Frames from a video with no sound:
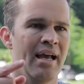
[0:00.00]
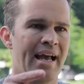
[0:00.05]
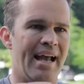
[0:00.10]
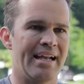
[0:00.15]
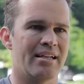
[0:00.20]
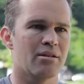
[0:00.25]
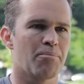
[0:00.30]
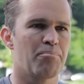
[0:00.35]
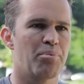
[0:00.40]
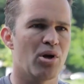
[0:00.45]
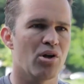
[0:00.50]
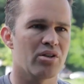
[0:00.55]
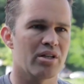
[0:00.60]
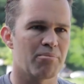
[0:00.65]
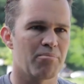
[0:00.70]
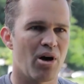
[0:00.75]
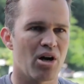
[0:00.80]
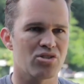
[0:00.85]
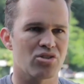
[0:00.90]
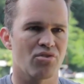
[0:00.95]
and you're building
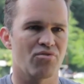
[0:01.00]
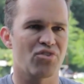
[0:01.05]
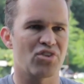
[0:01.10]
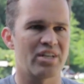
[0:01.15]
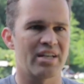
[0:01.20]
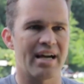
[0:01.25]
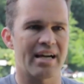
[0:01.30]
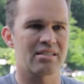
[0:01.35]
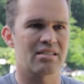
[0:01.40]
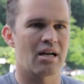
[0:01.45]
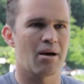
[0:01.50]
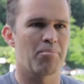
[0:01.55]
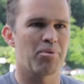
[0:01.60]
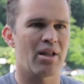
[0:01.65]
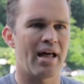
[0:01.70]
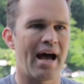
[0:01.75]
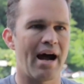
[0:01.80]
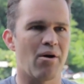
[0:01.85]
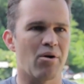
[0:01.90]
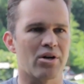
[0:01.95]
muscle for the next couple
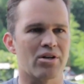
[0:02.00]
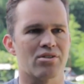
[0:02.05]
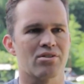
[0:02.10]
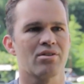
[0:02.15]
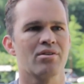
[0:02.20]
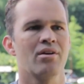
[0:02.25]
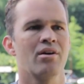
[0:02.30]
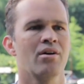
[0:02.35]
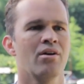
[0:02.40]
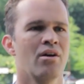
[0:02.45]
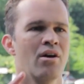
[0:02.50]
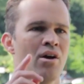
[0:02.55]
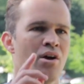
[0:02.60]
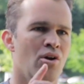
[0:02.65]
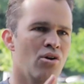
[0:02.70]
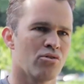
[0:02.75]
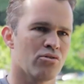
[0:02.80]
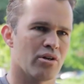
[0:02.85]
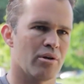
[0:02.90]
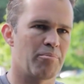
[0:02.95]
hours.
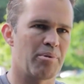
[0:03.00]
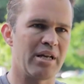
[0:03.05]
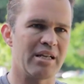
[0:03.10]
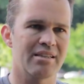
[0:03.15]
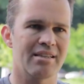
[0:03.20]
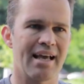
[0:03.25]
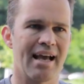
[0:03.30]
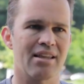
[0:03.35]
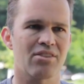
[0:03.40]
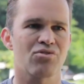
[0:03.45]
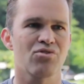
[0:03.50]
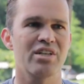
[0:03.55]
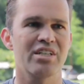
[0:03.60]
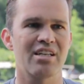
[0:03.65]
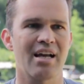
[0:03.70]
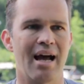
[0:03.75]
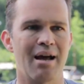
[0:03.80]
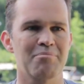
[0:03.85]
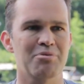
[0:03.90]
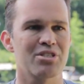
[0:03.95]
Repeat that 3
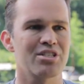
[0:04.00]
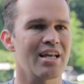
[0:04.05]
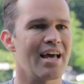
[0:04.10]
times a